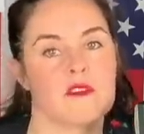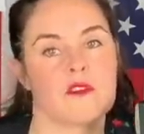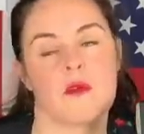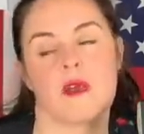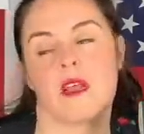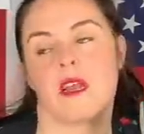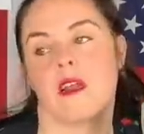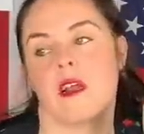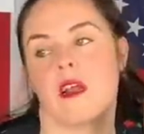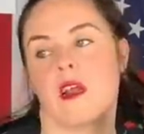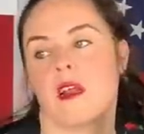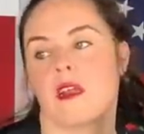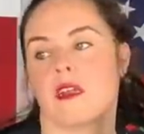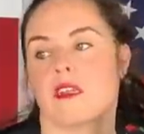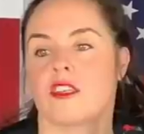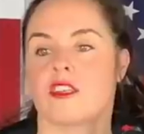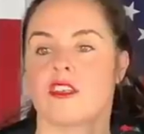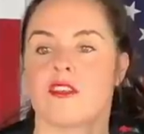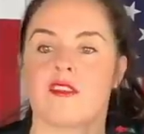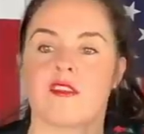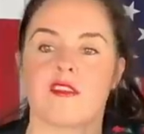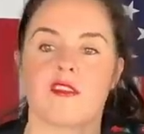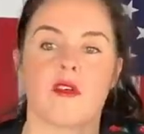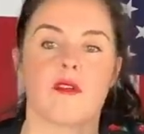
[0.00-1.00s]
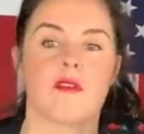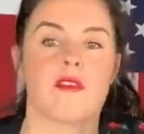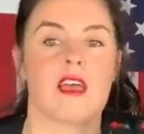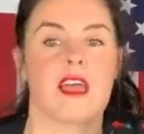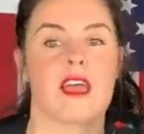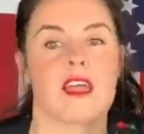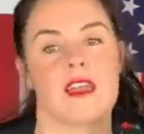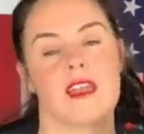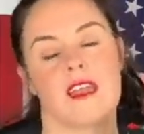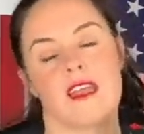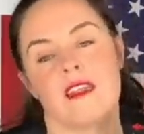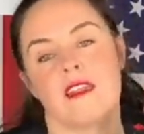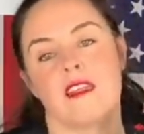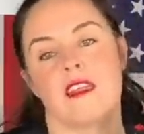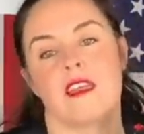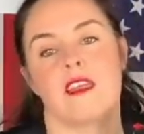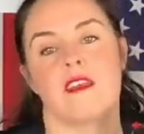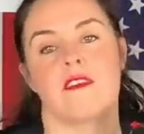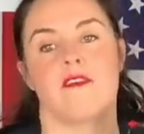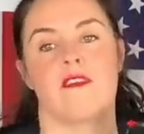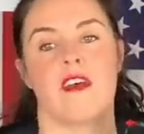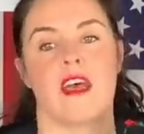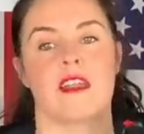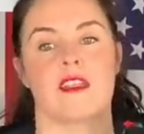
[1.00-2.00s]
Twitter, just so that in
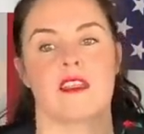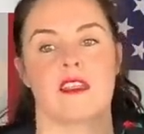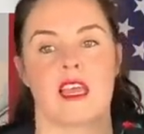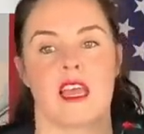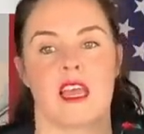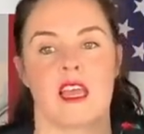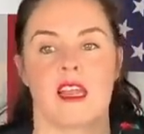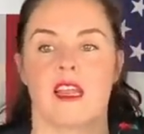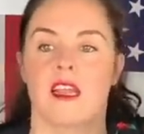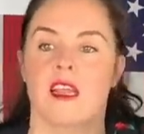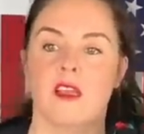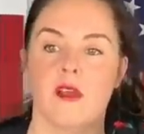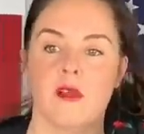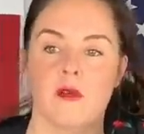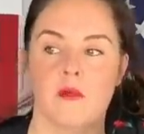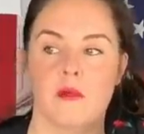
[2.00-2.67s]
the event that